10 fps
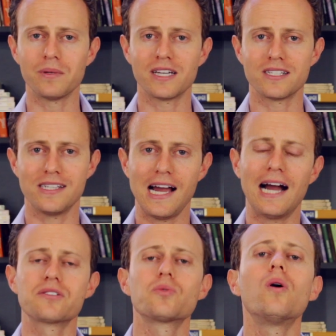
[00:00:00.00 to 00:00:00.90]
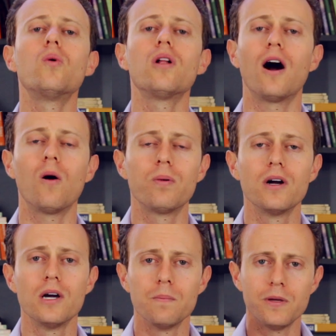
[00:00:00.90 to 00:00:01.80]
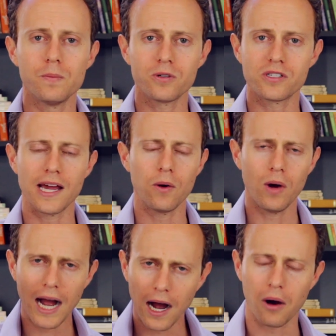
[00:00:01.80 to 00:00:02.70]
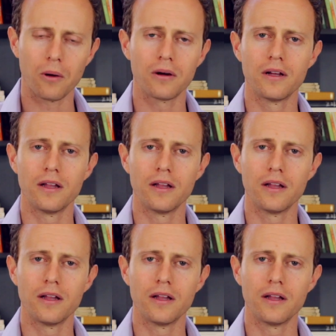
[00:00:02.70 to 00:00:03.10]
because that's what will help people say, wow,